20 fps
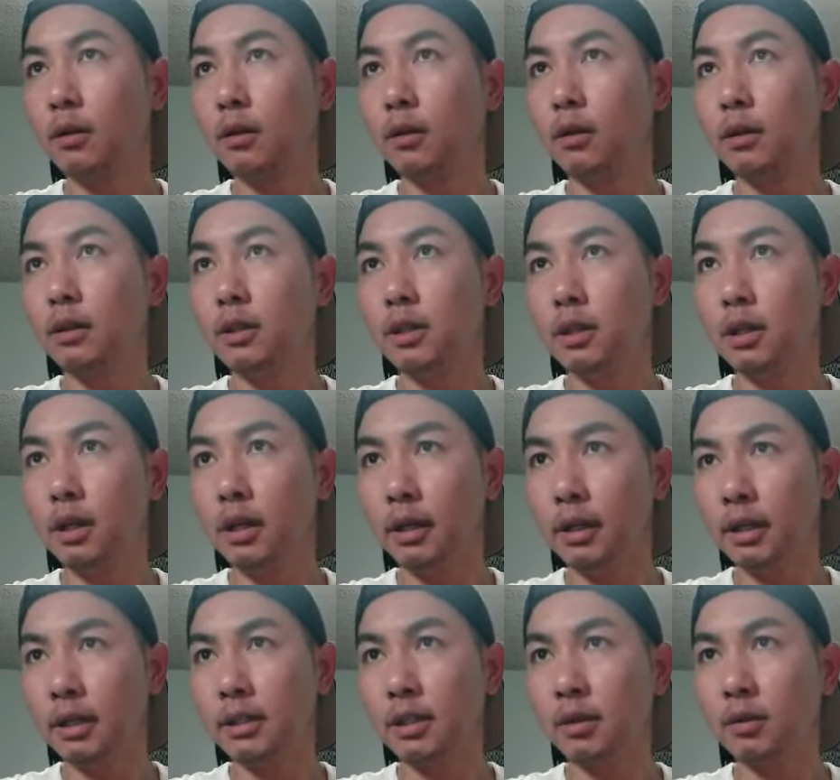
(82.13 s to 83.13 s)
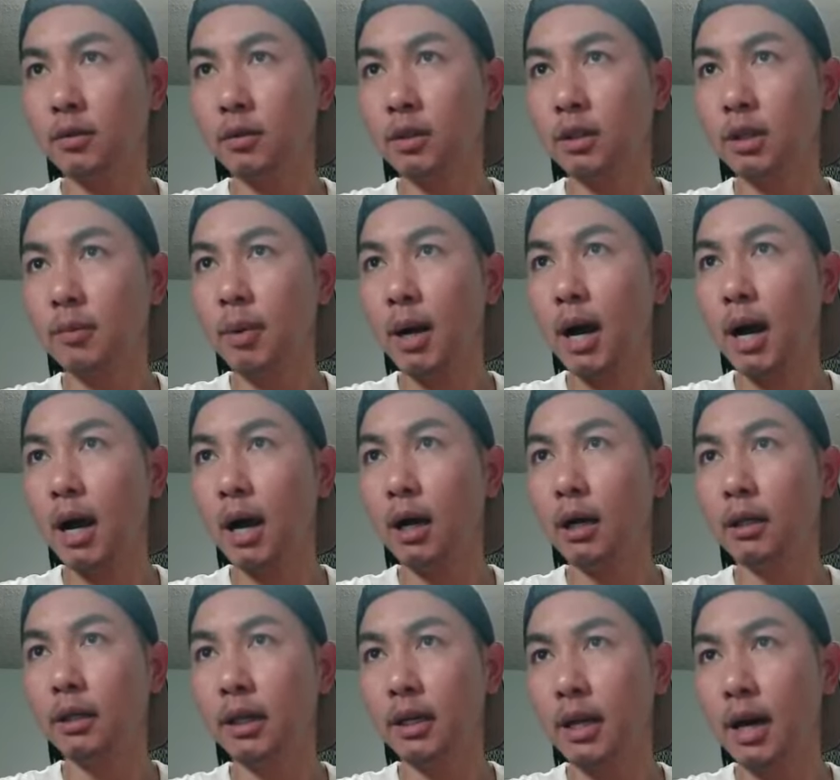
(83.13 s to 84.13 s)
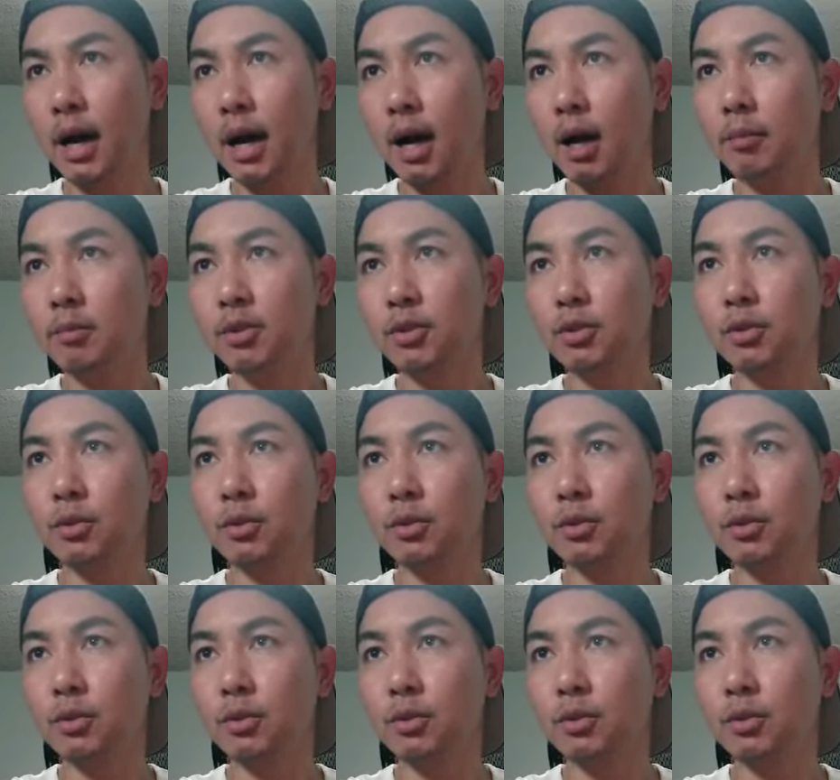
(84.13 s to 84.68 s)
it is on GitHub,